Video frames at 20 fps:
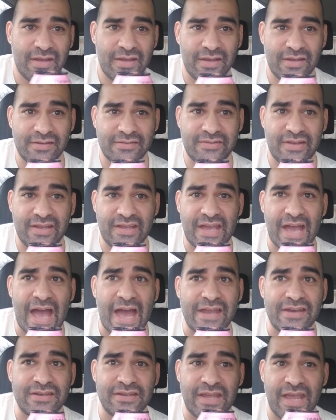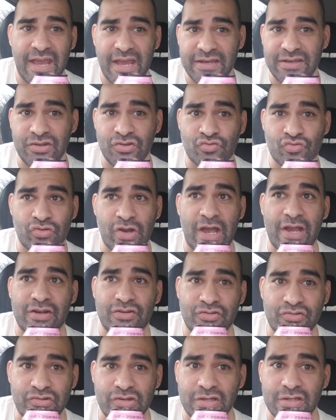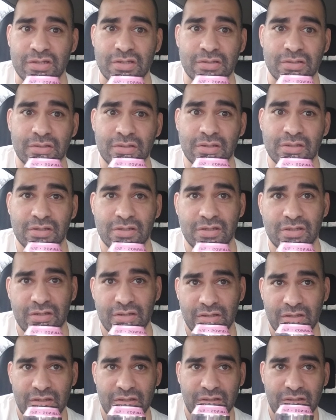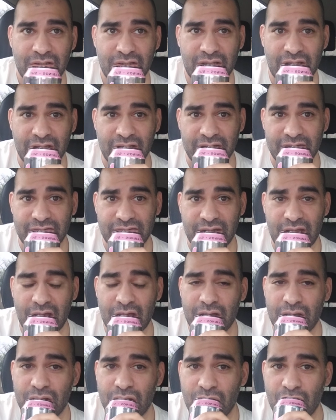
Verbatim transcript: is a cotton candy dryer sheet. Like it's not,